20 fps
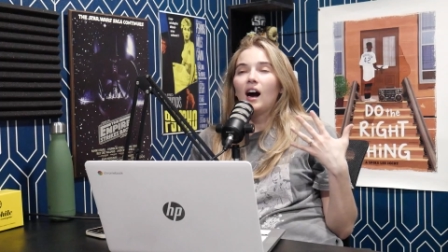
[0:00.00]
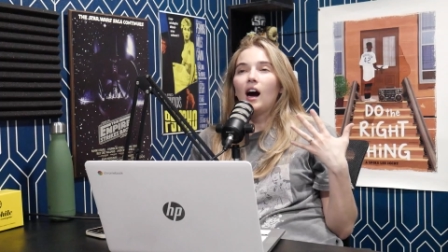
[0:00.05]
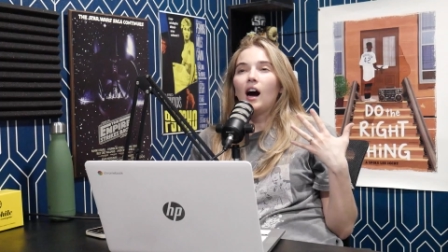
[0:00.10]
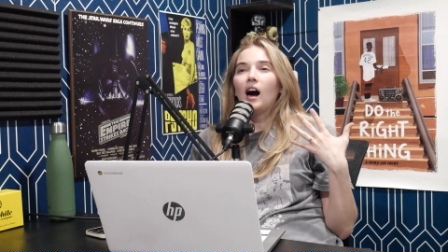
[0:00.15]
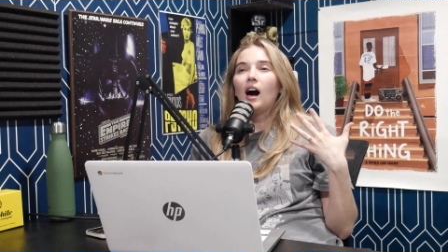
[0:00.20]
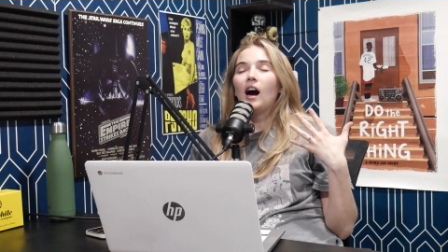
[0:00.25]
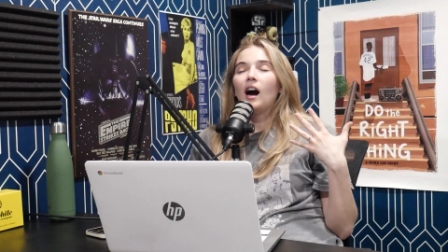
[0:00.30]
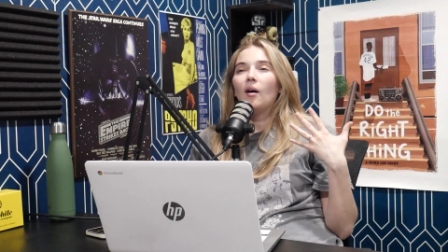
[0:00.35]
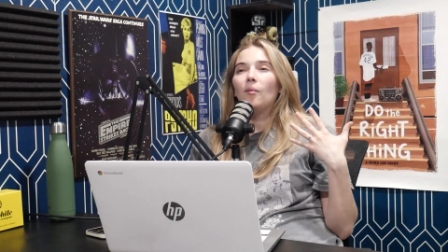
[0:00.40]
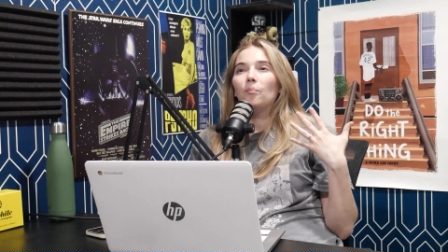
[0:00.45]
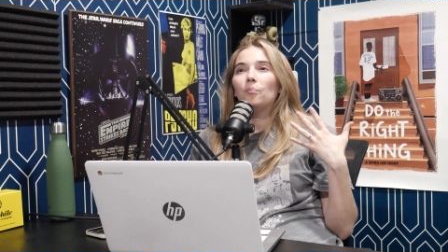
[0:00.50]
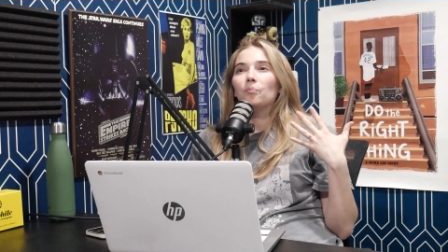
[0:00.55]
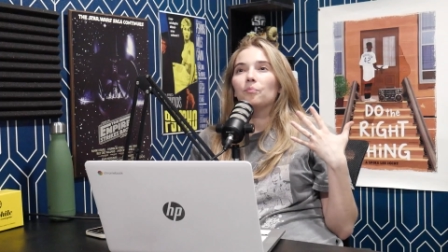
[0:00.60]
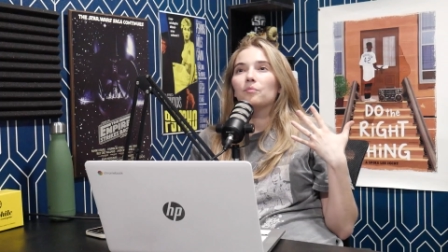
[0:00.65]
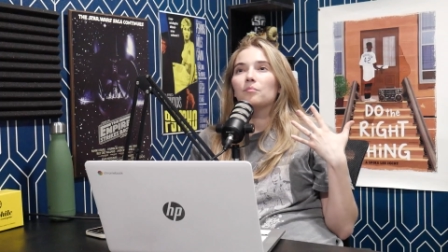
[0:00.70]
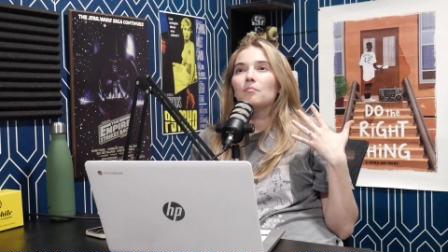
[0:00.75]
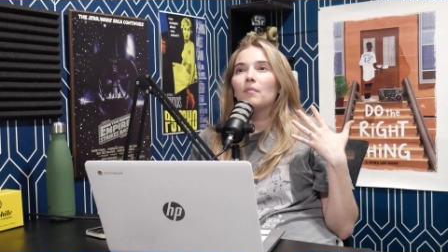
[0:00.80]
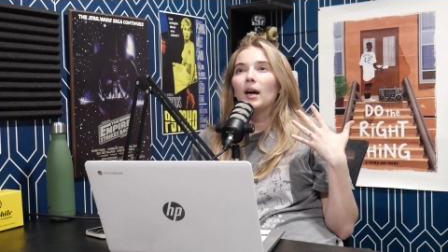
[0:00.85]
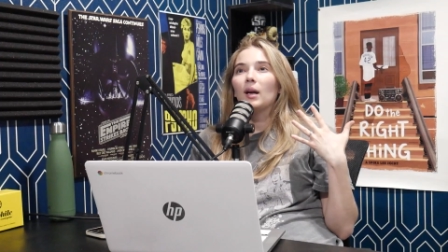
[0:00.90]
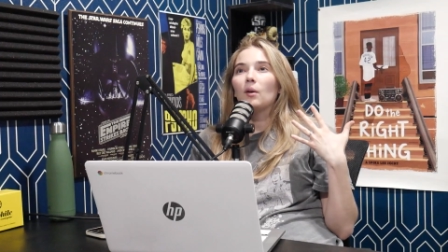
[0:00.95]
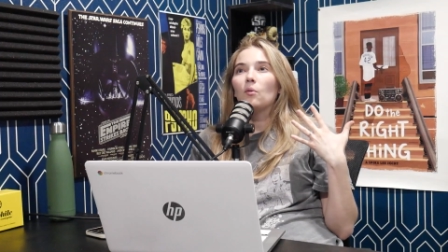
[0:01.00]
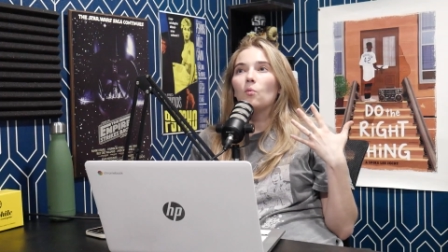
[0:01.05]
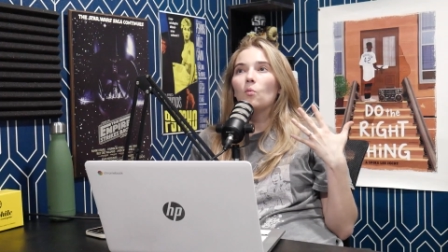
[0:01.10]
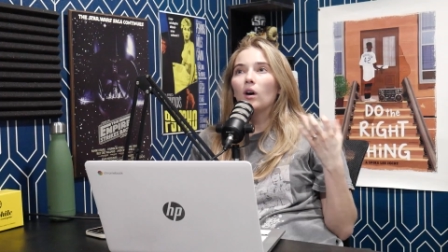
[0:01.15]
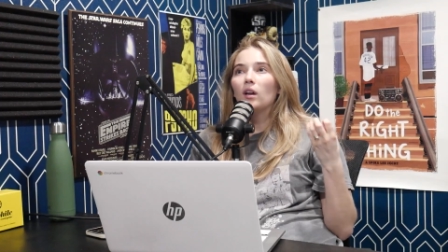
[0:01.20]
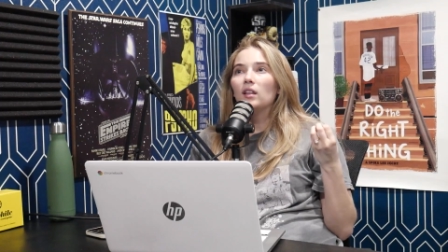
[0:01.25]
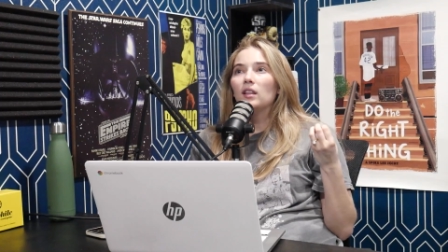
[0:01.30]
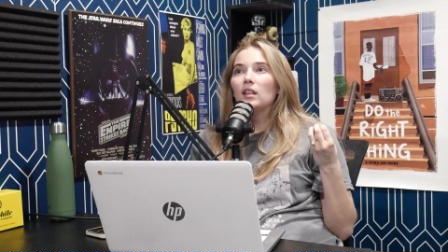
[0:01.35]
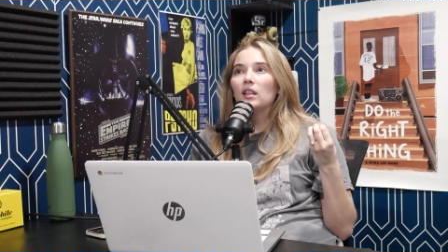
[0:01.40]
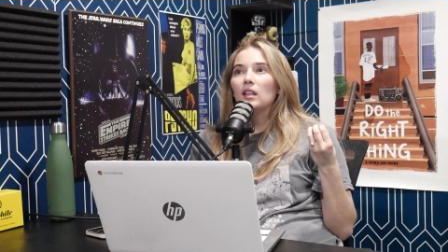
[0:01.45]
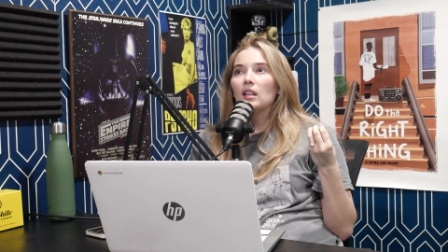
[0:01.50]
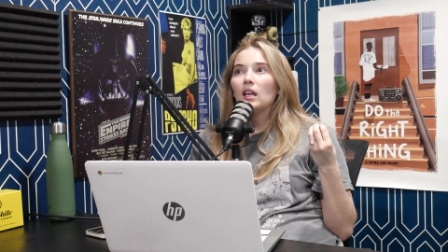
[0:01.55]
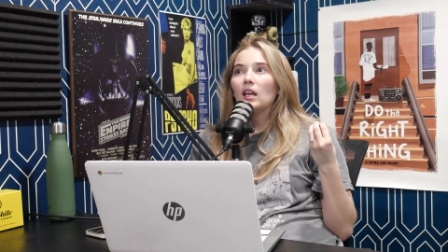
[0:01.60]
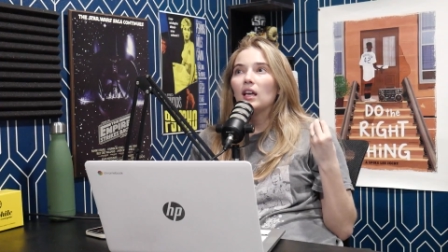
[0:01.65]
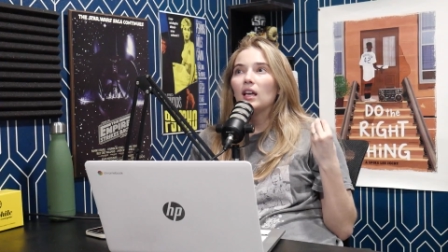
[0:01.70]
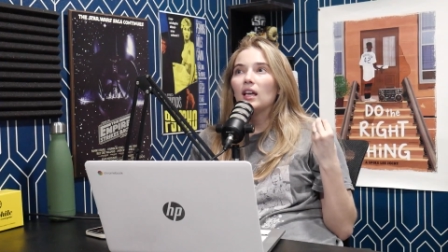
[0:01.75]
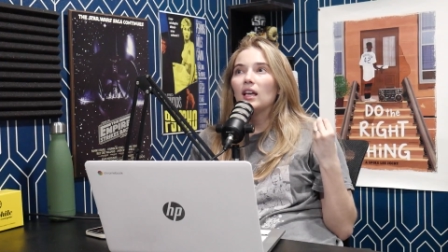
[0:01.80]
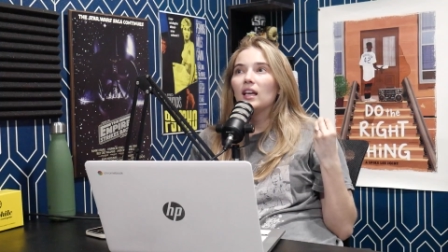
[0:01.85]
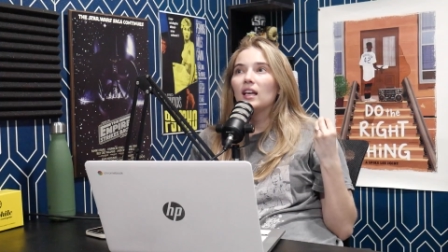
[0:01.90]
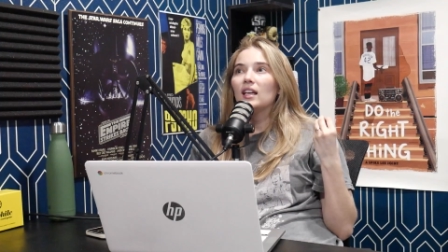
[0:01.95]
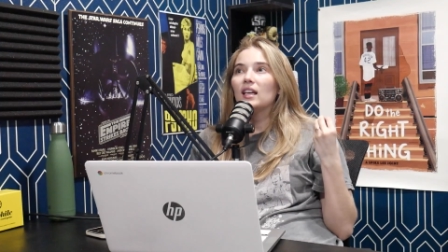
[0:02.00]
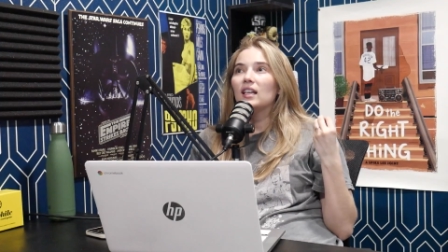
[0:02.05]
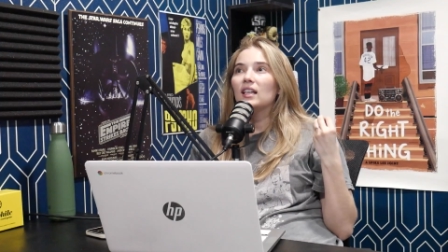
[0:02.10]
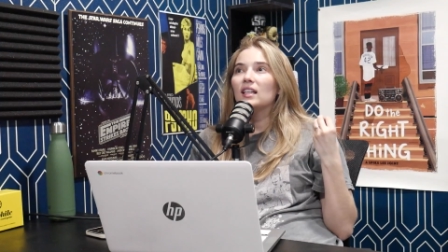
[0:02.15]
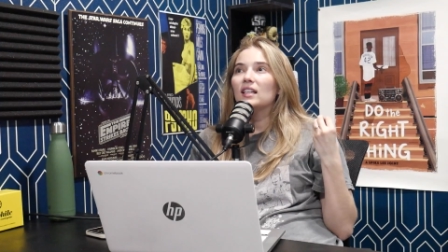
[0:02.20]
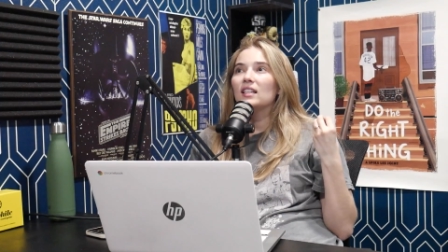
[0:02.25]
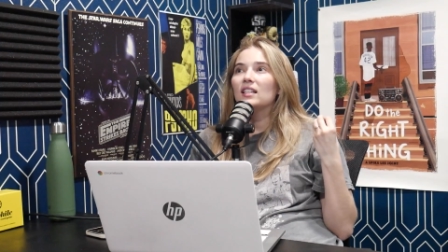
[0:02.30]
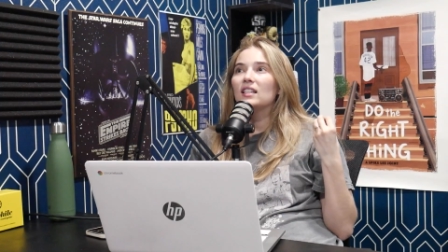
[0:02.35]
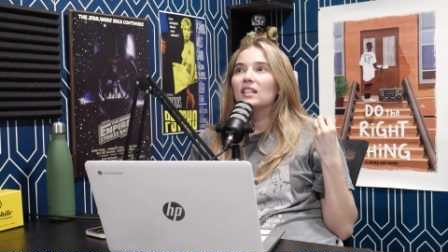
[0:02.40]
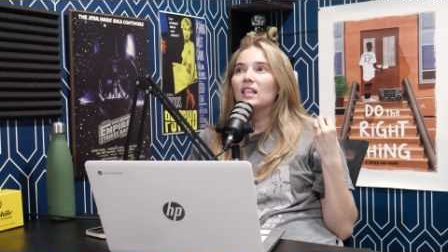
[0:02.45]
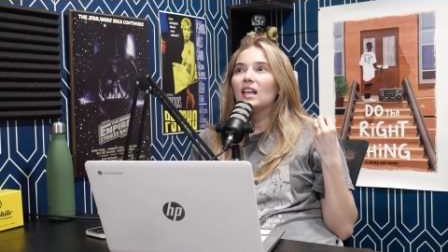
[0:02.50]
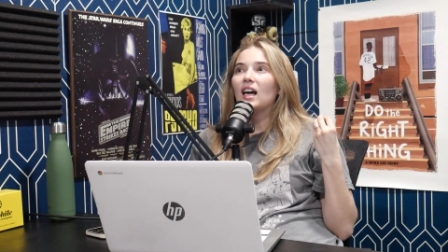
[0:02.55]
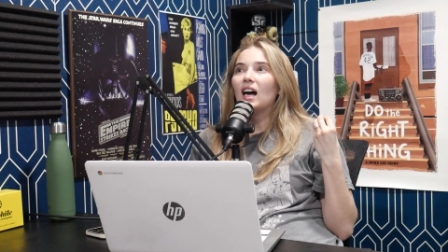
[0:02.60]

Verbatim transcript: My one thing is,